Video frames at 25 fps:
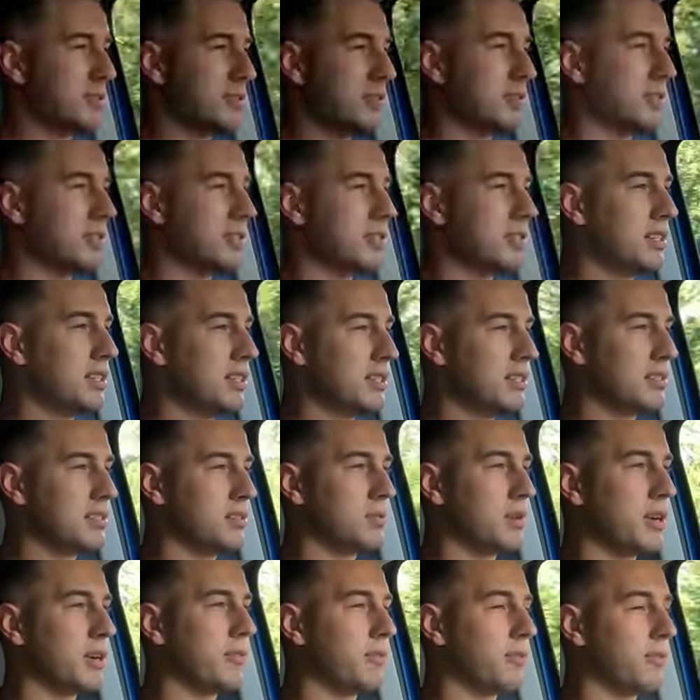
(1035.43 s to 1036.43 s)
in the city, this
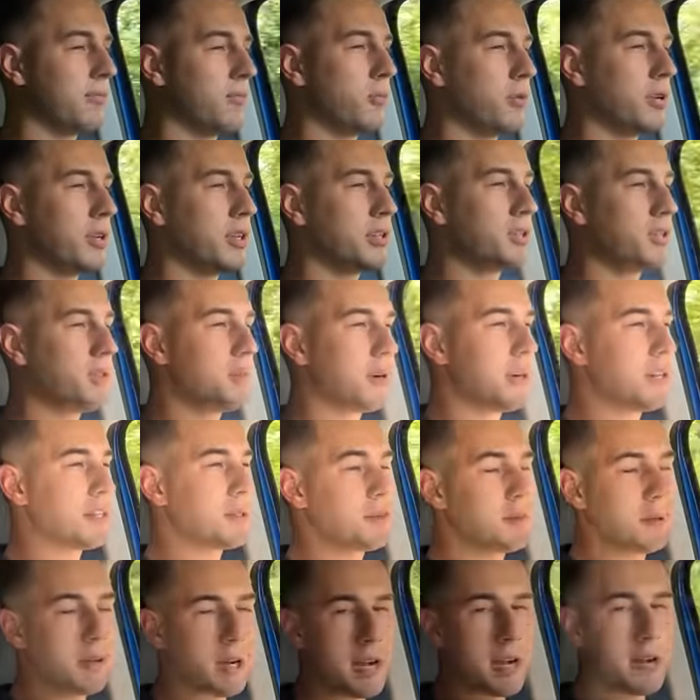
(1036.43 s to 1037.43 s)
is rated for 42 miles
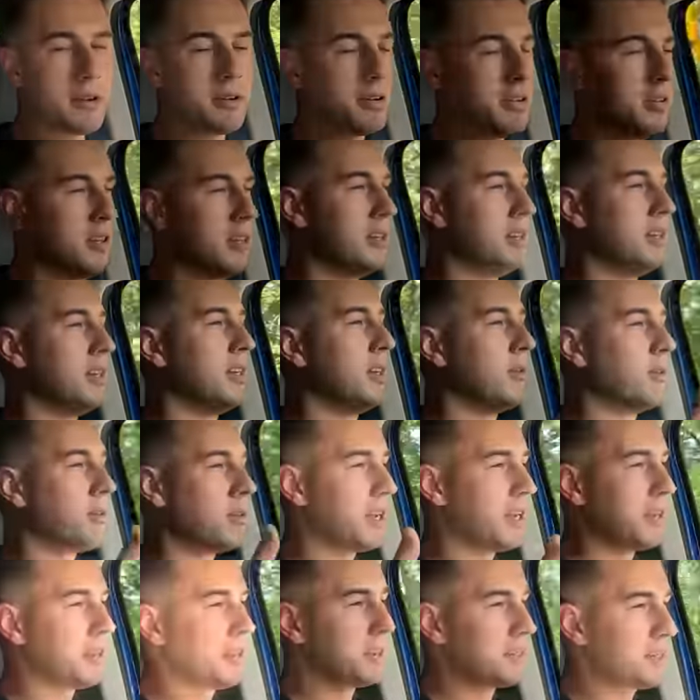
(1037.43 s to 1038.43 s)
per gallon. We're
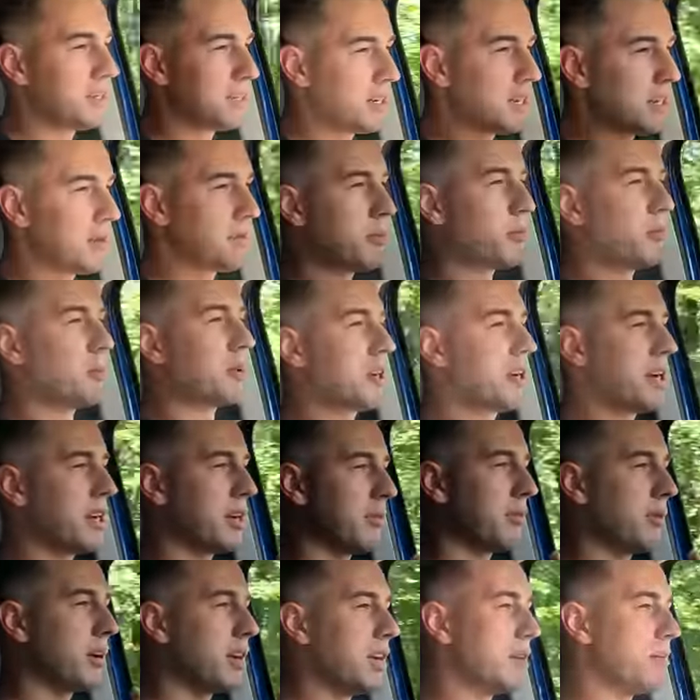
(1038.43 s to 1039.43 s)
not in the city, but we're kind
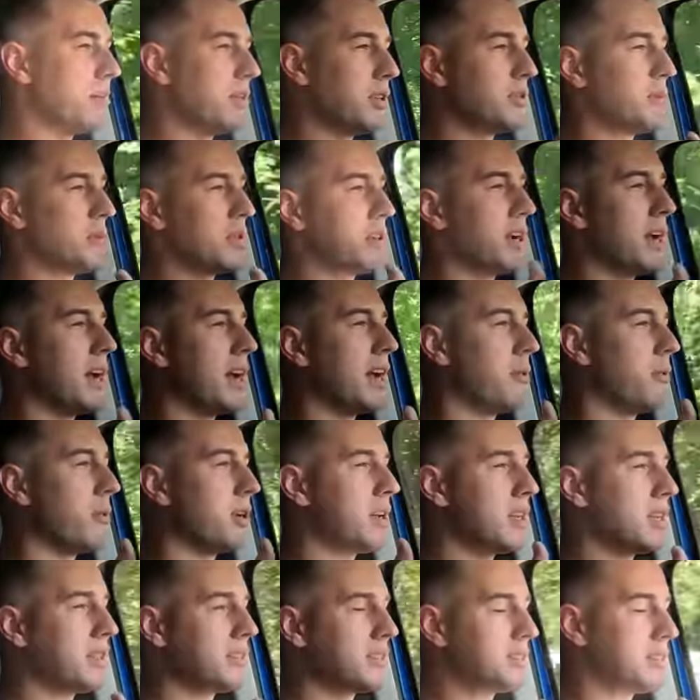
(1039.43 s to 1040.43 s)
of right in between
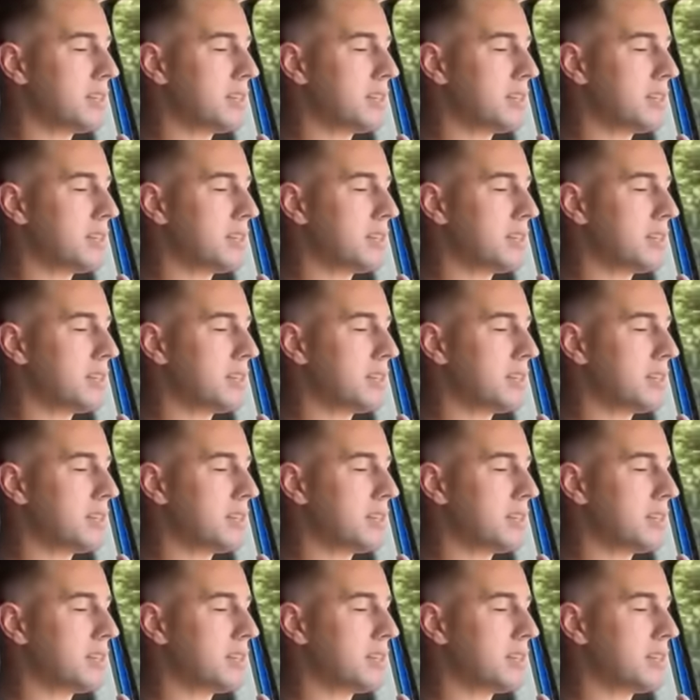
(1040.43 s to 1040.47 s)
highway and